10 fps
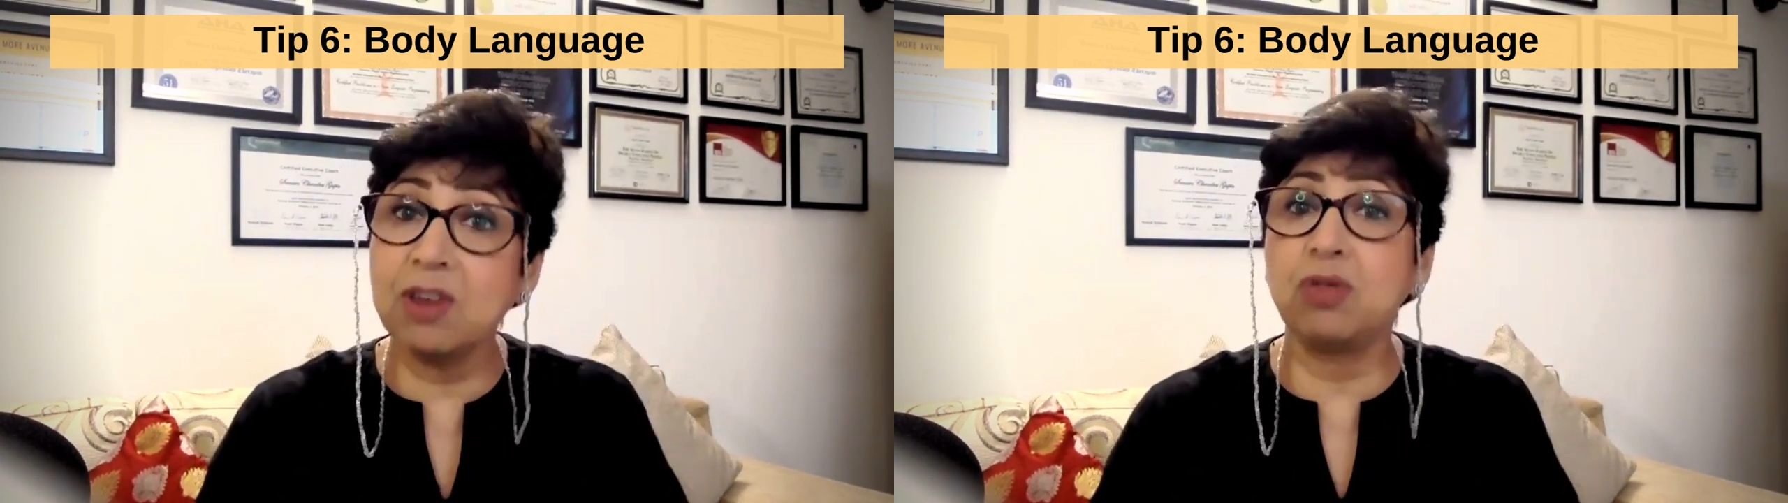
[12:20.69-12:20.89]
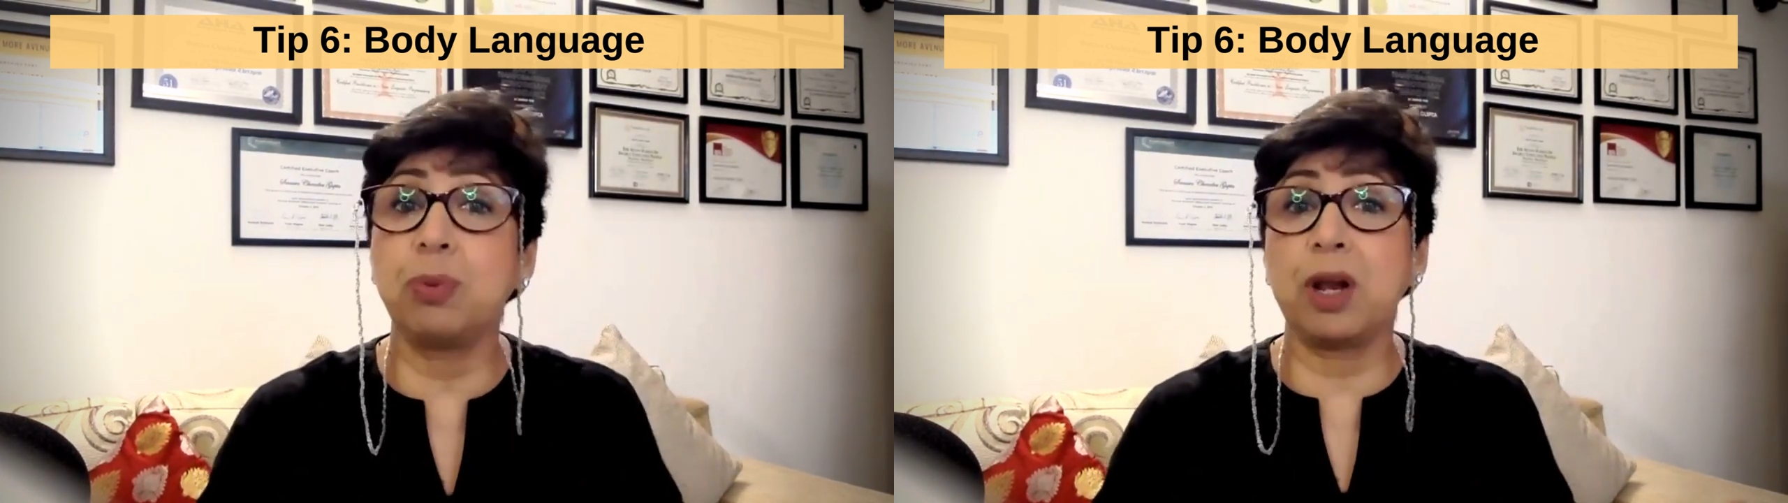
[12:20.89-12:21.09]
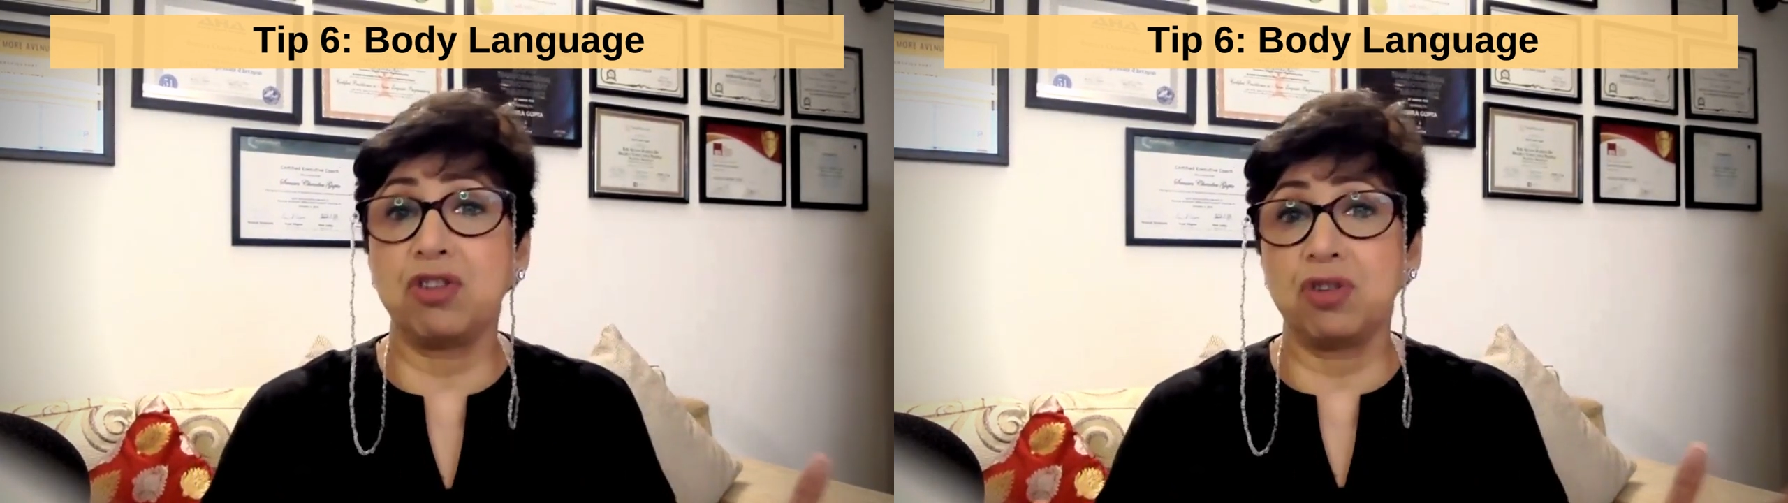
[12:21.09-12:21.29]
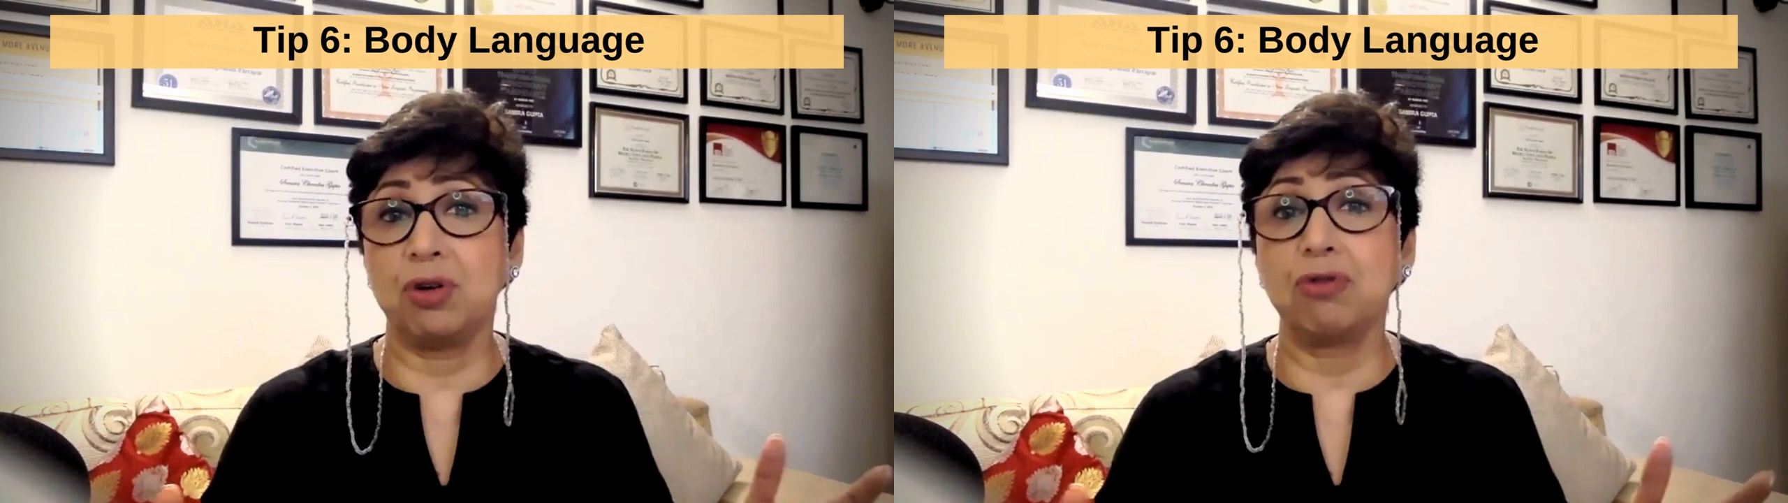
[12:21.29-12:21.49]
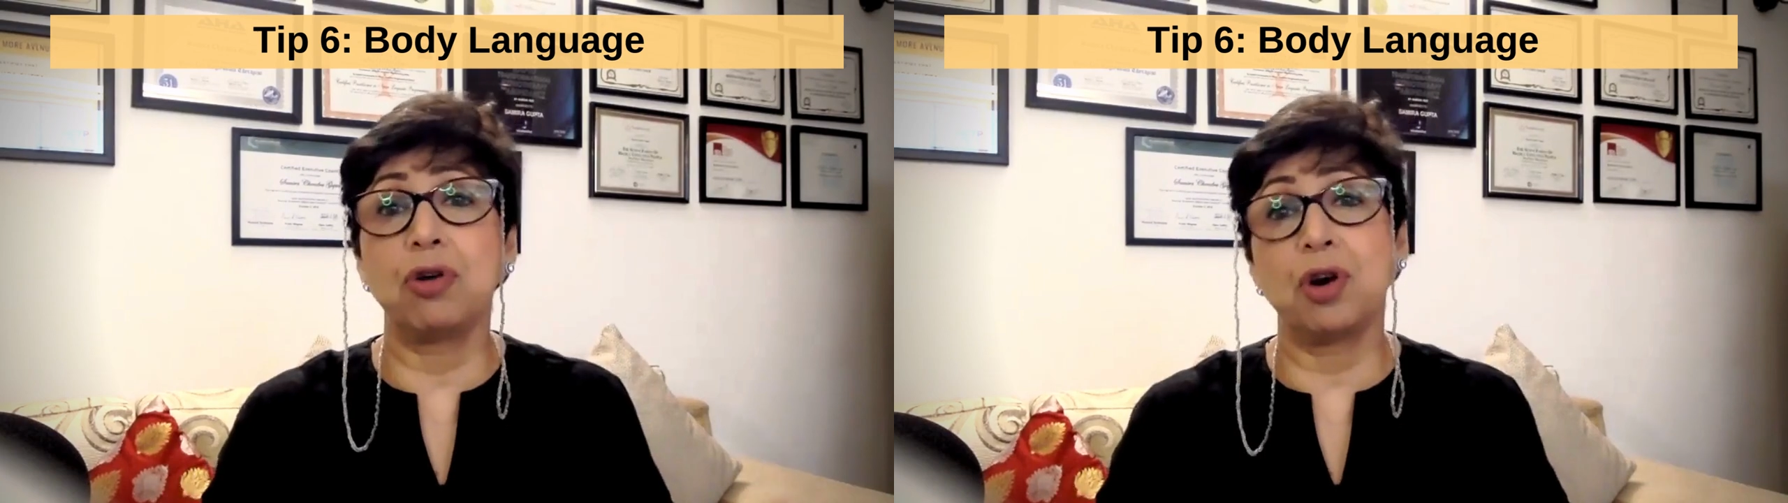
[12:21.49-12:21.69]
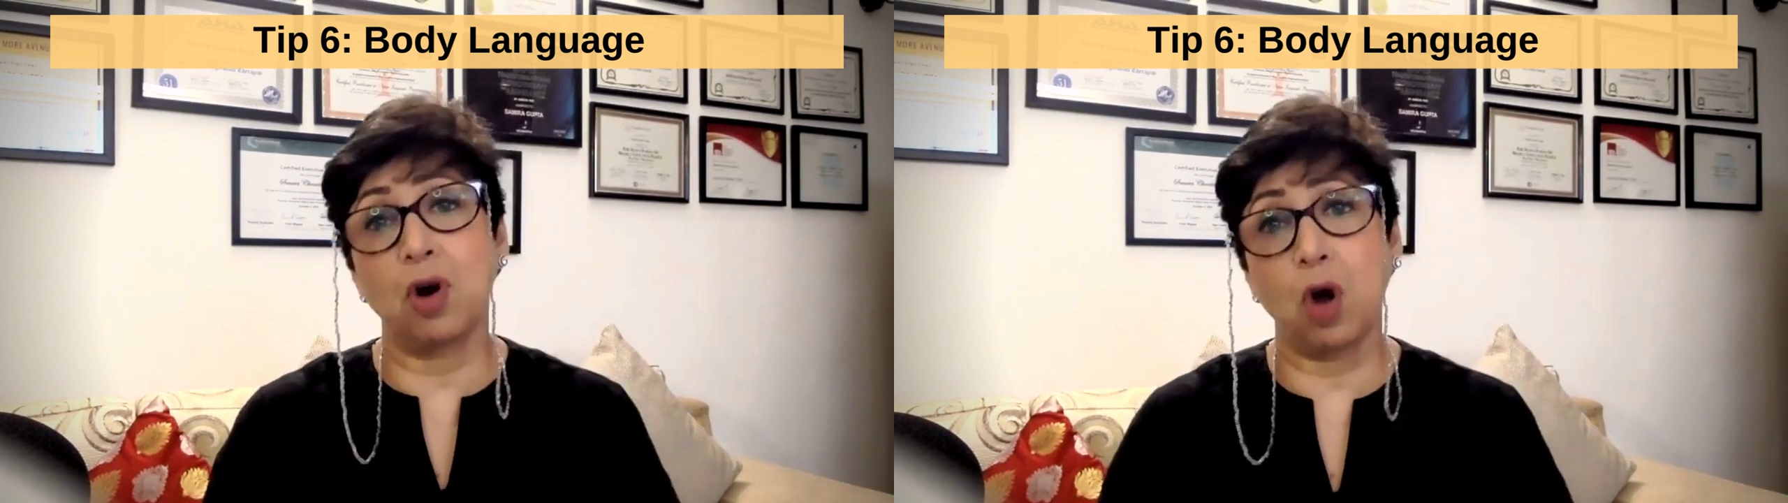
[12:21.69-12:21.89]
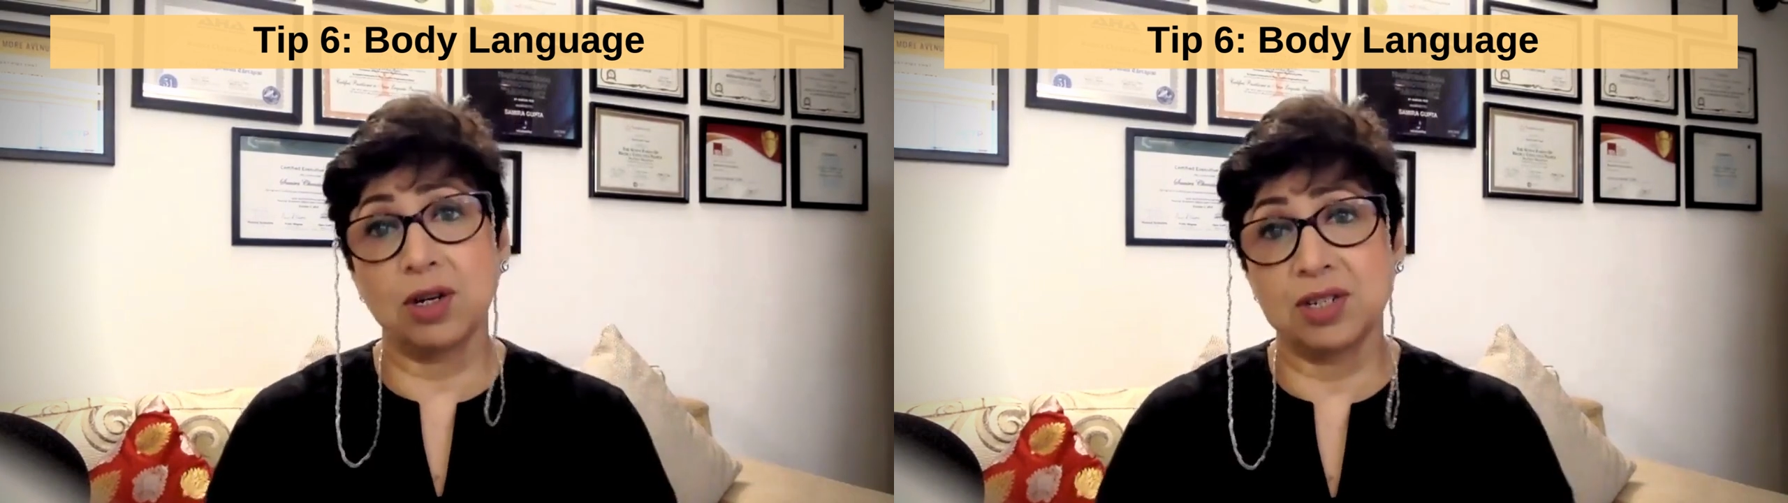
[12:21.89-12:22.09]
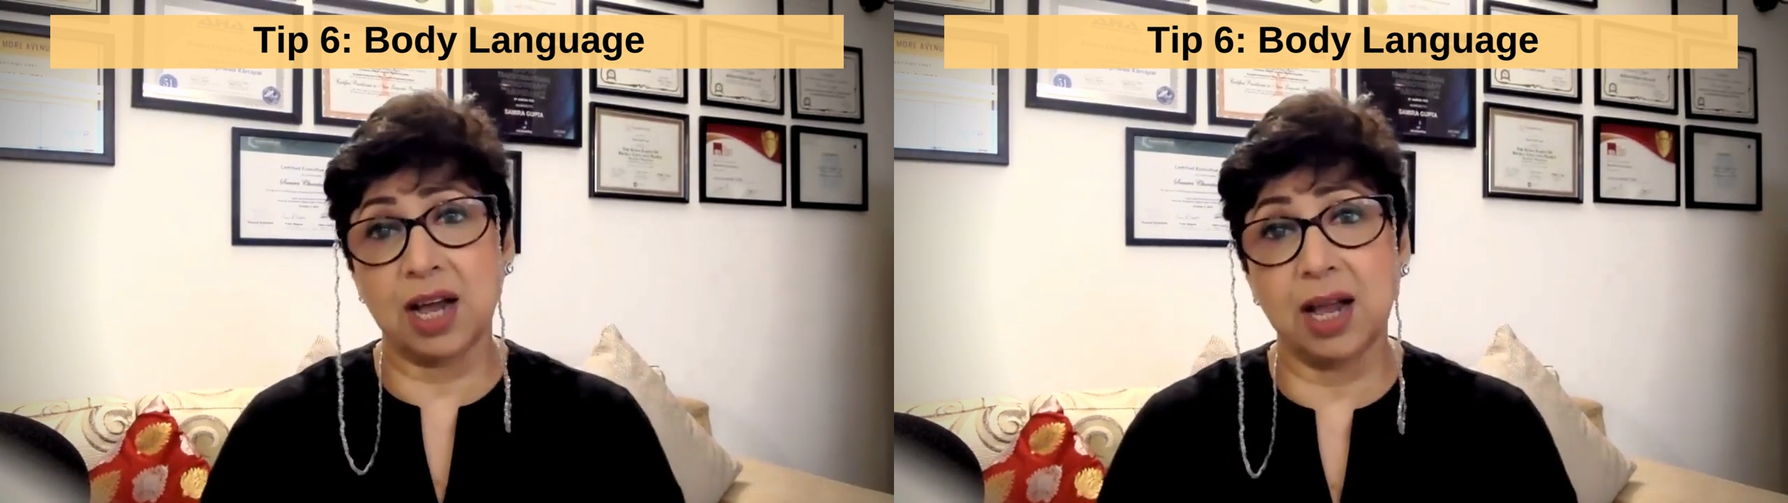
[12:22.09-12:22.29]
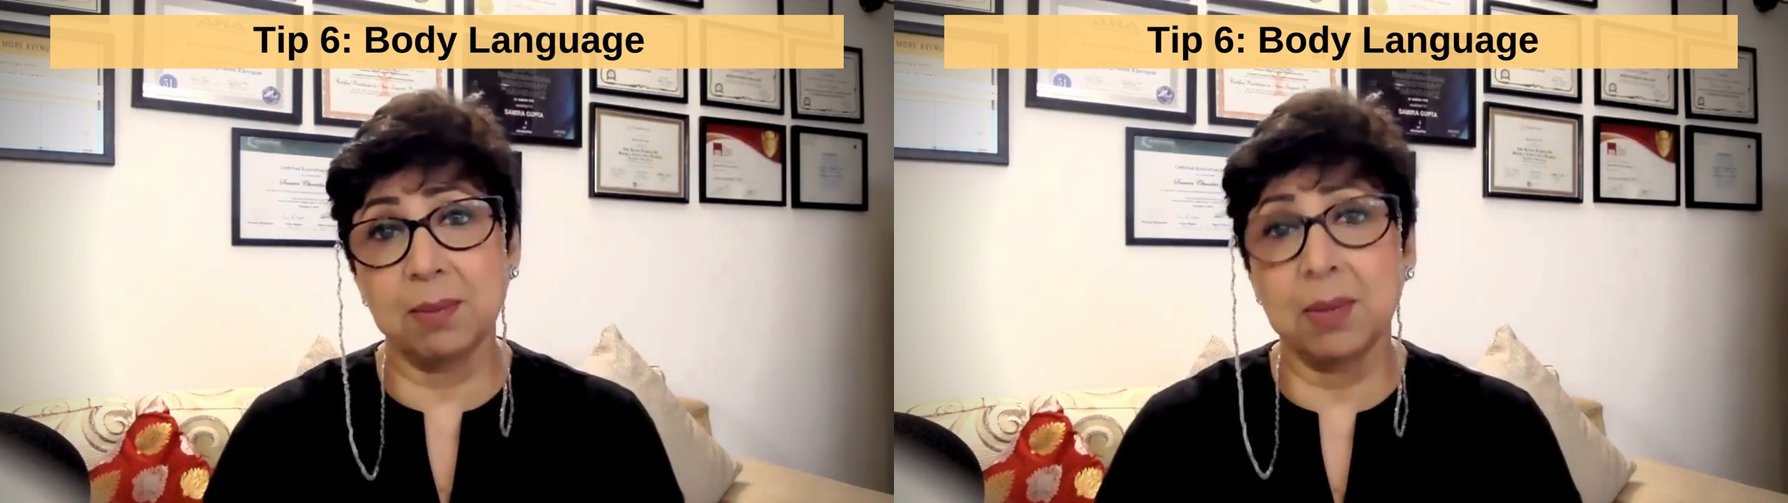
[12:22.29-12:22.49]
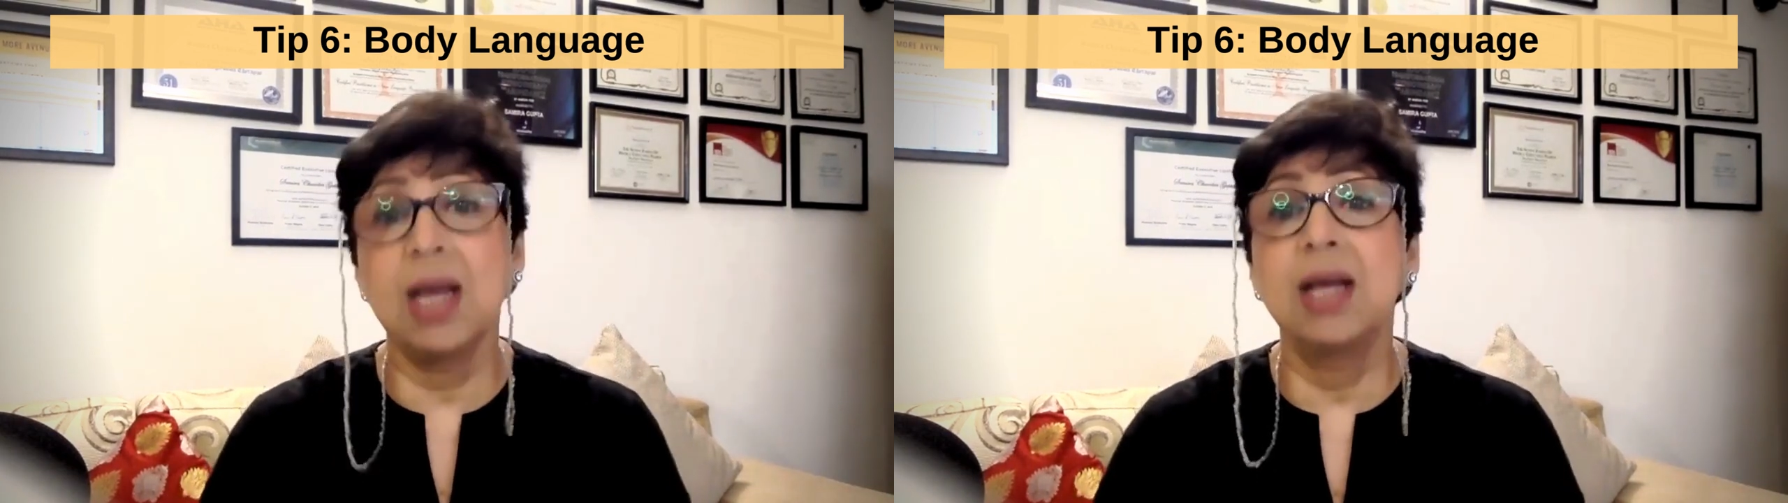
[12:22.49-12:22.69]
expression for a long time,